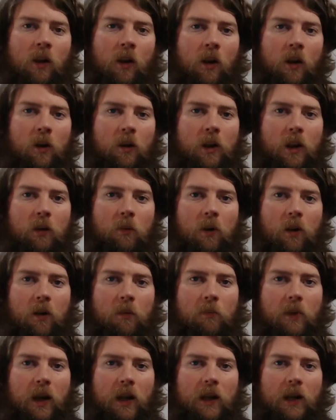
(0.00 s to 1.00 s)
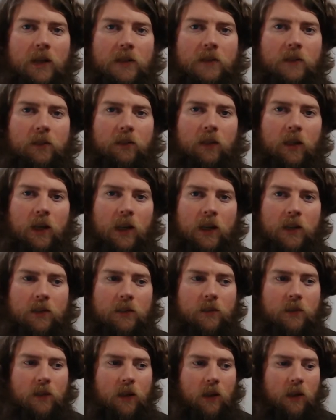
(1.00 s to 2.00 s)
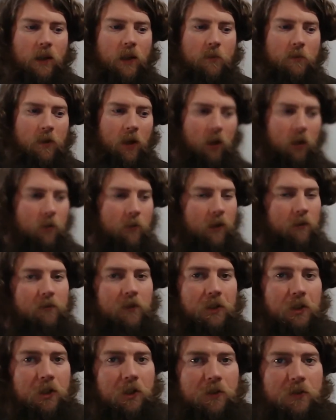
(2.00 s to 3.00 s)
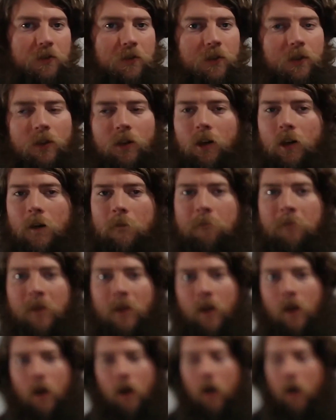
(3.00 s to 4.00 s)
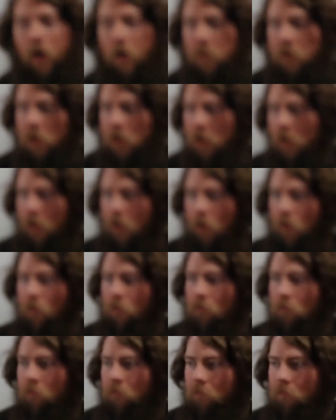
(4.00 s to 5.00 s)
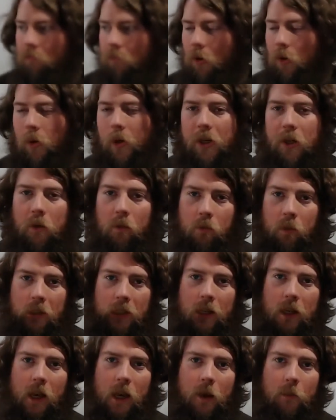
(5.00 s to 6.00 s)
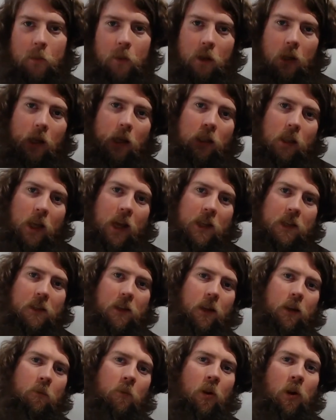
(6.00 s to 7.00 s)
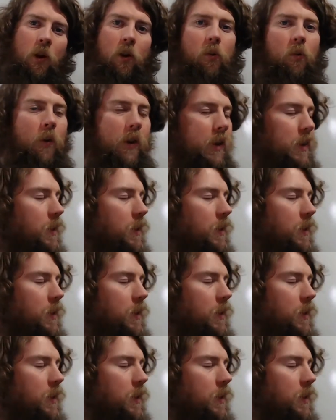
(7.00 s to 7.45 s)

Okay, welcome back, guys. Let's keep talking about functions. Okay, just a quick recap. Last time we